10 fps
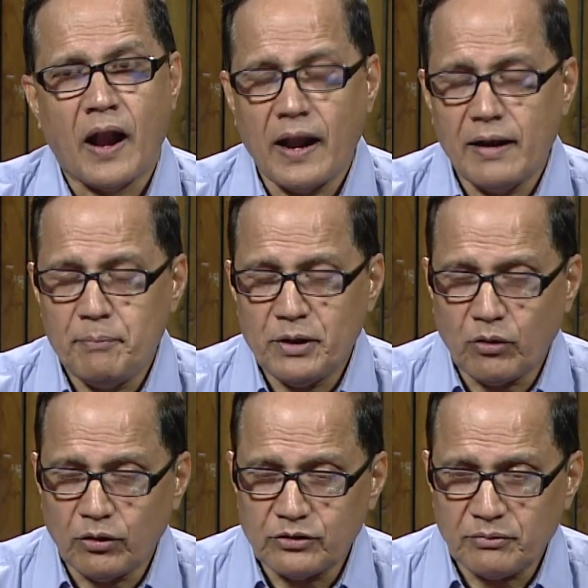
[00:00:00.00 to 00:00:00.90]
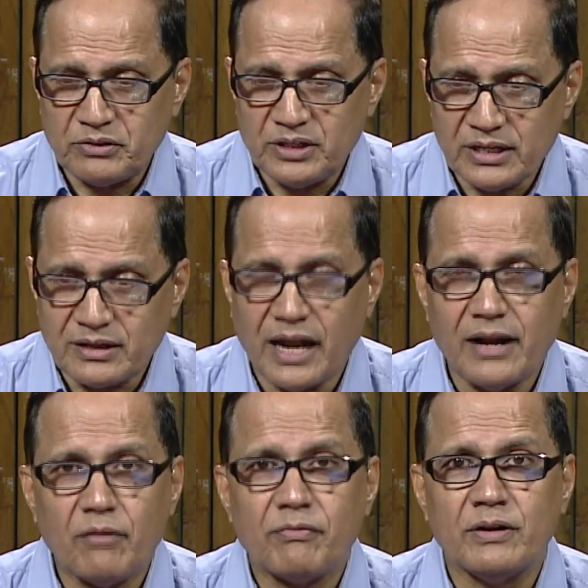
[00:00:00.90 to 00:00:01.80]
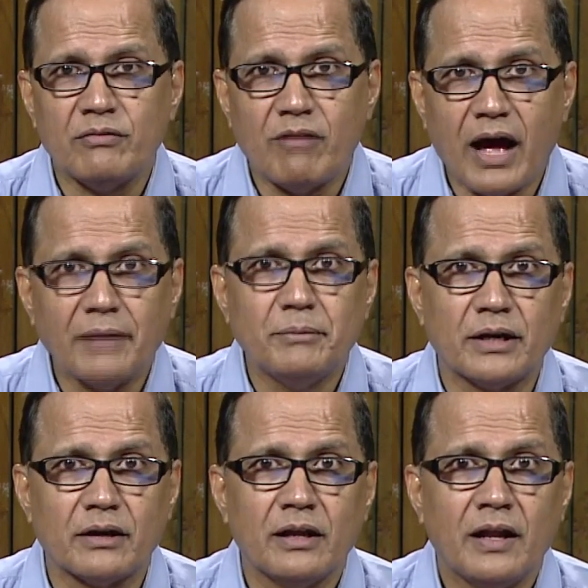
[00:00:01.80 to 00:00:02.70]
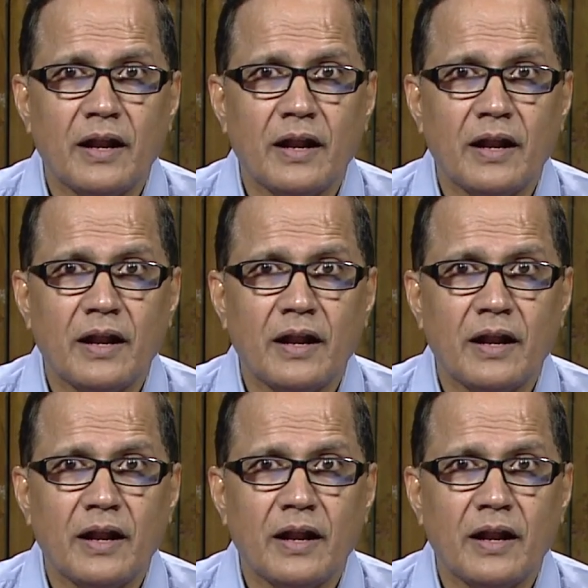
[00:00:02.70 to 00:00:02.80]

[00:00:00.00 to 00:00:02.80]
and because of that kind of environment,